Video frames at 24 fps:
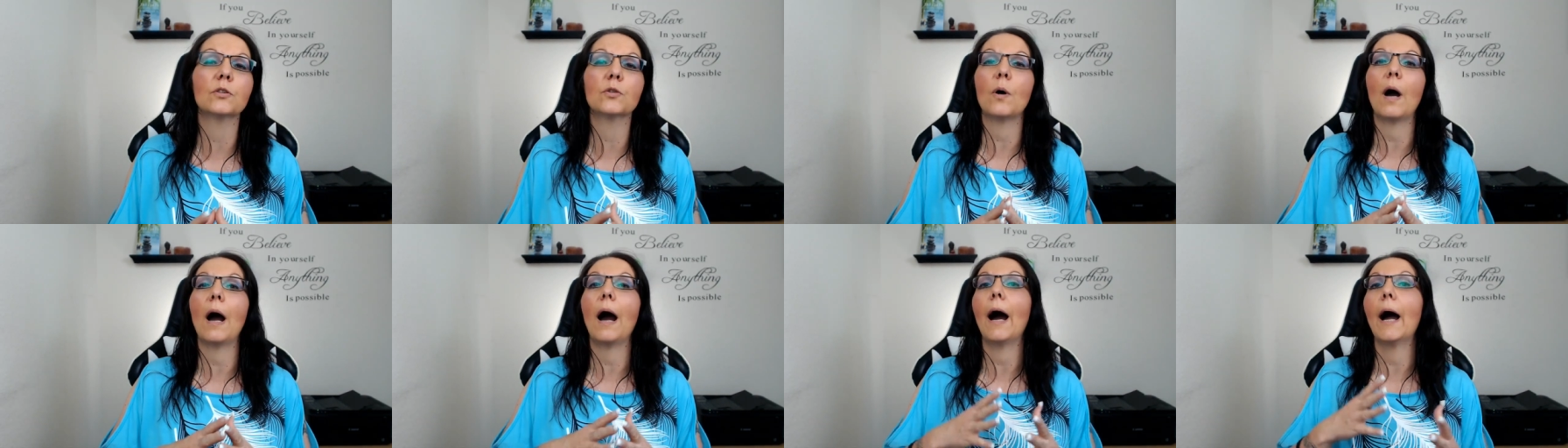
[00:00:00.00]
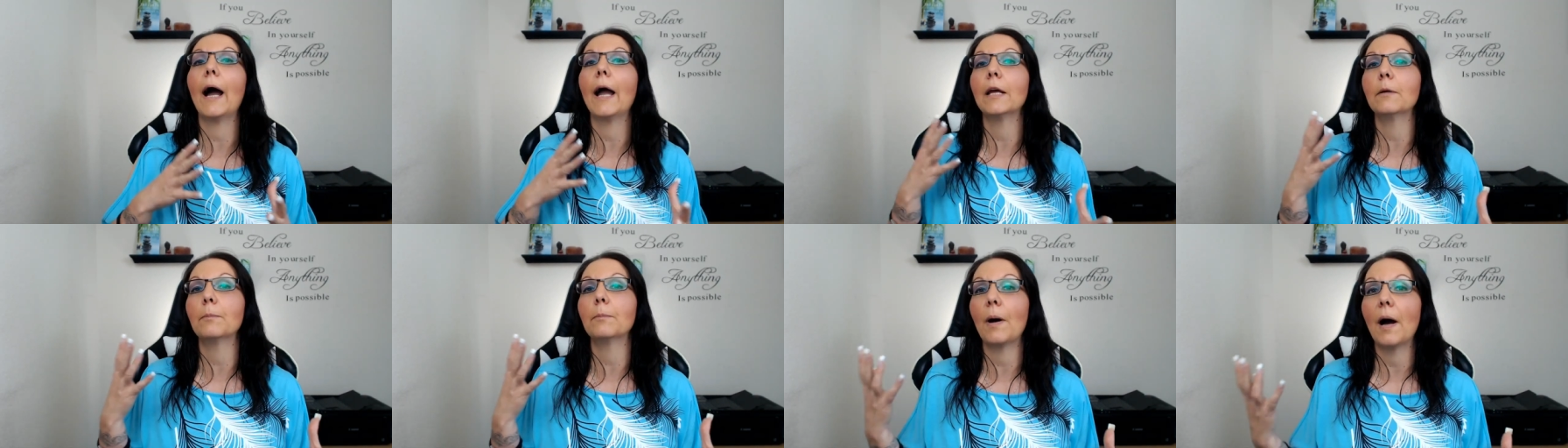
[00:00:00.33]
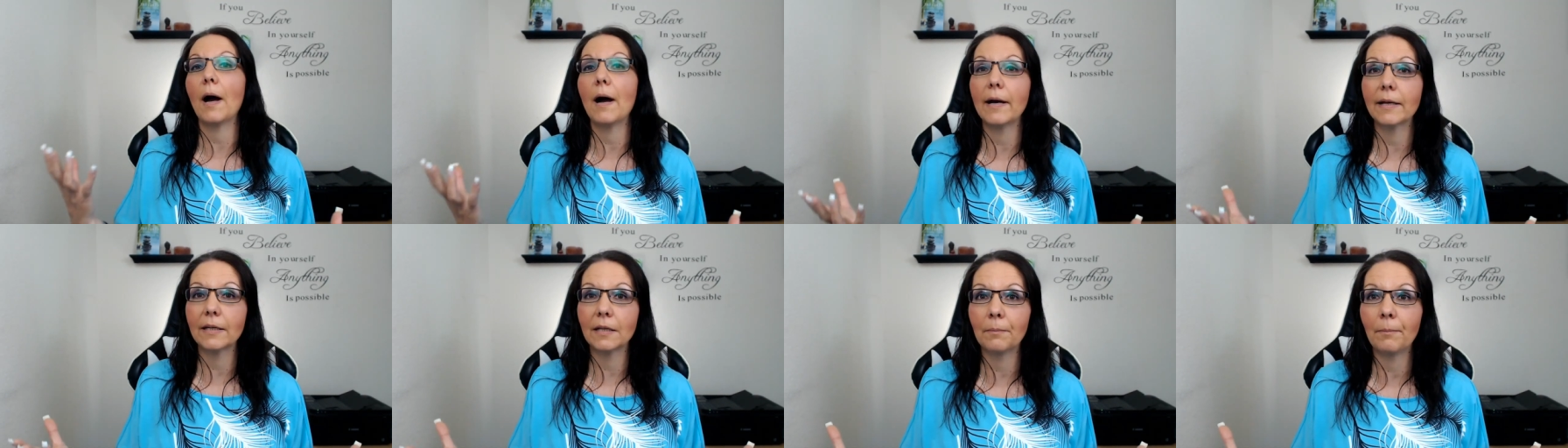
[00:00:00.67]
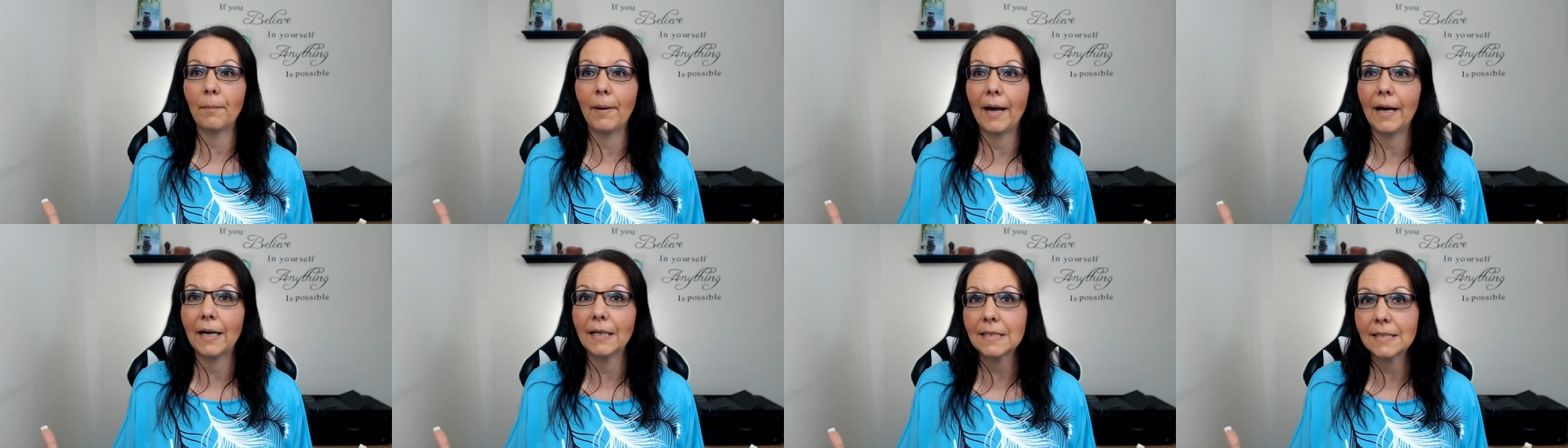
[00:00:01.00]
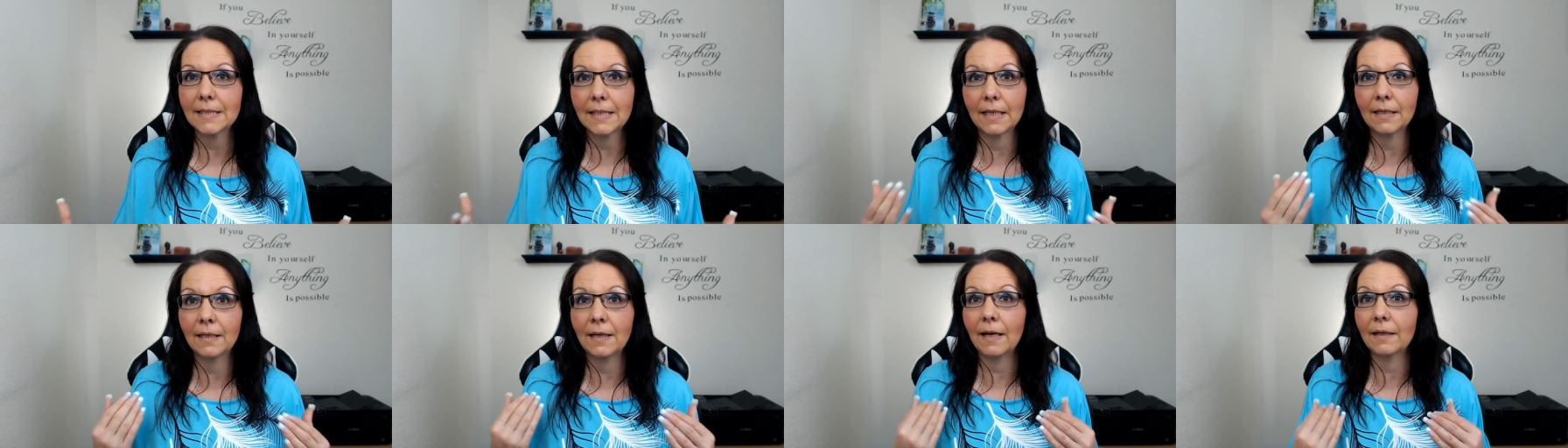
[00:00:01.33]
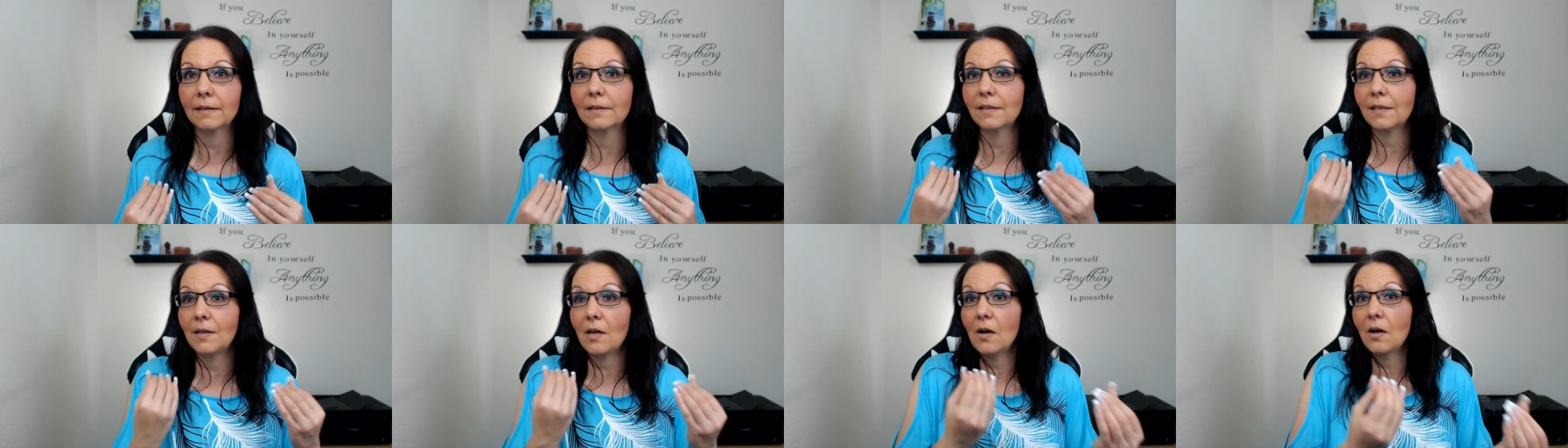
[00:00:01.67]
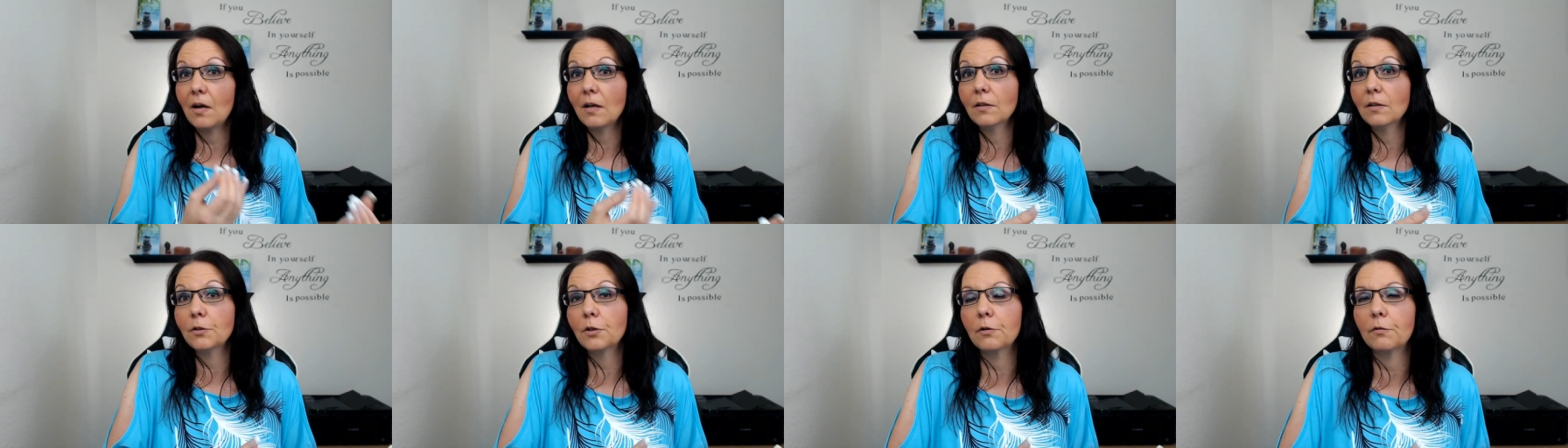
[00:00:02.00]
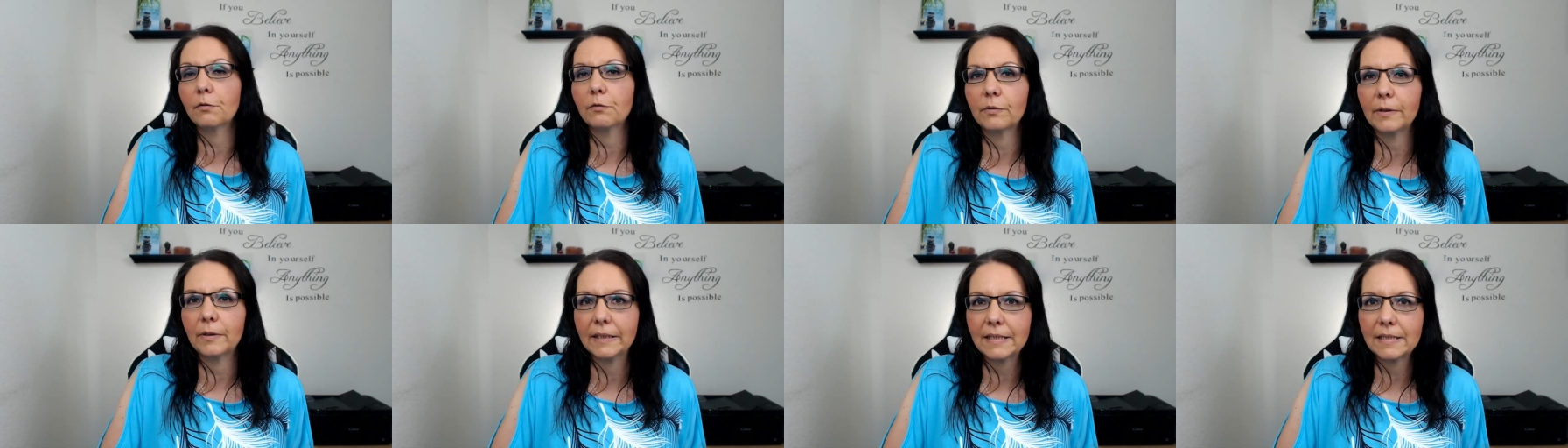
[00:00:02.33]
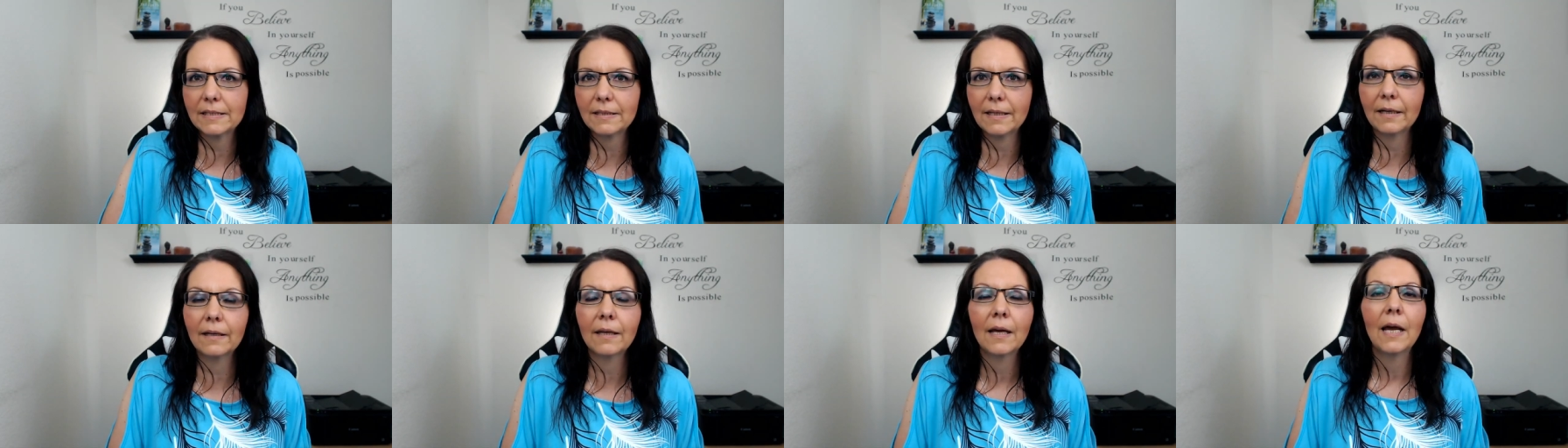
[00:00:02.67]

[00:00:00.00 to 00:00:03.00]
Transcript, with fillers: to hide behind a mask and not tell your friends that